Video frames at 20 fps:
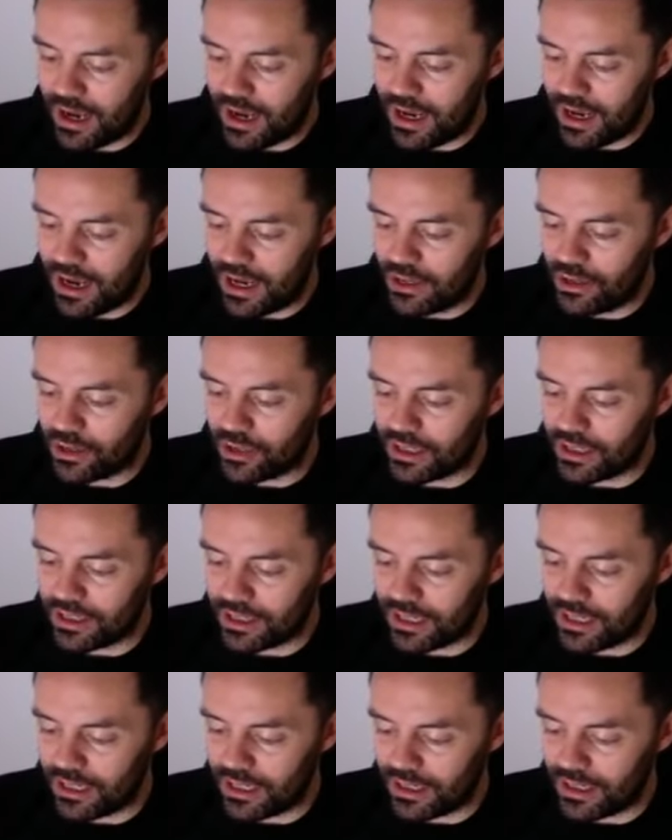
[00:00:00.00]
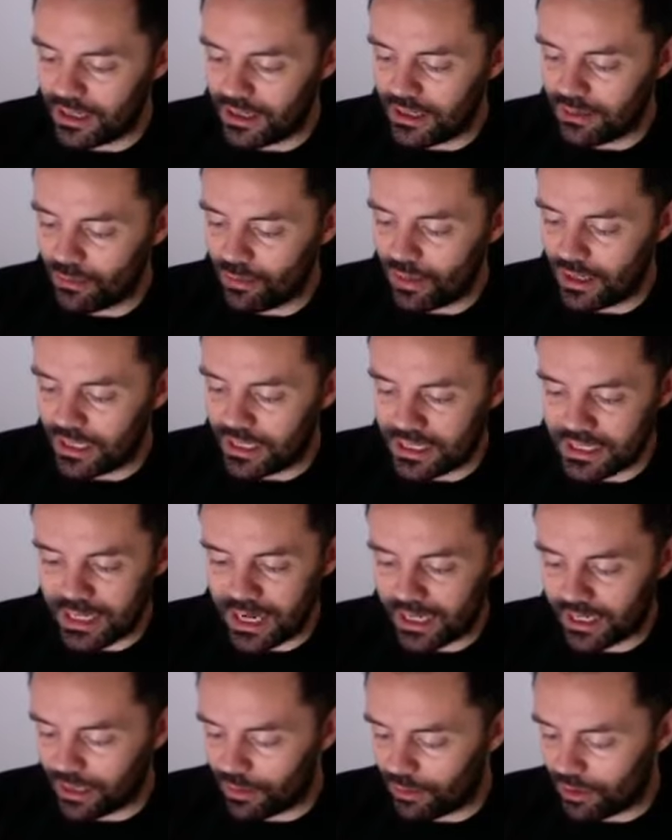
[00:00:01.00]
And you could see
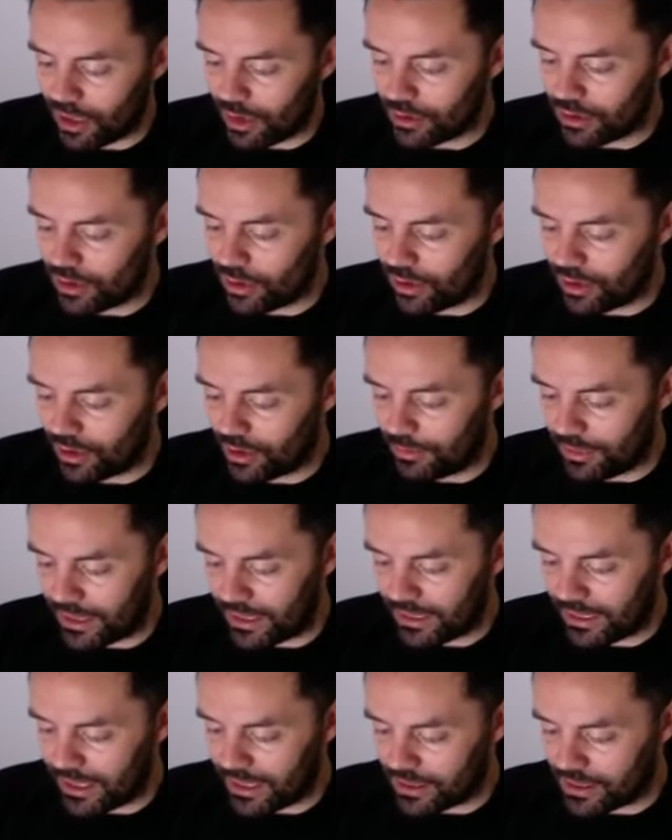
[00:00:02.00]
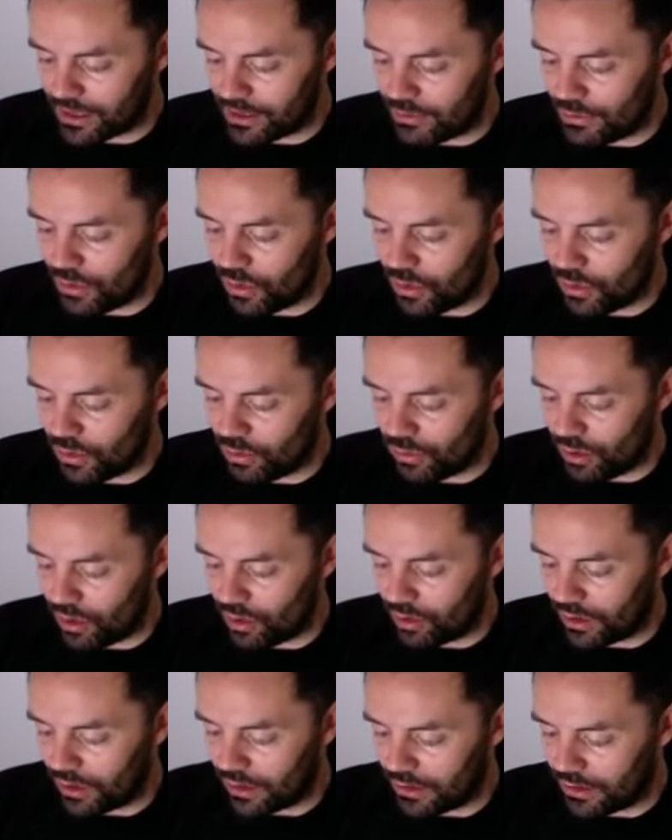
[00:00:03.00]
exactly what I was talking about that smooth
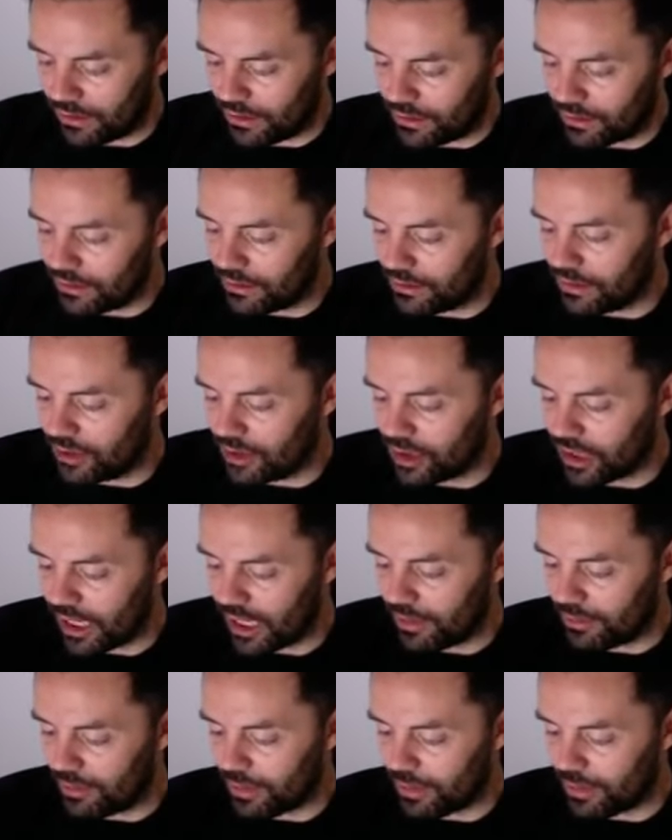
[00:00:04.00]
rolling shape.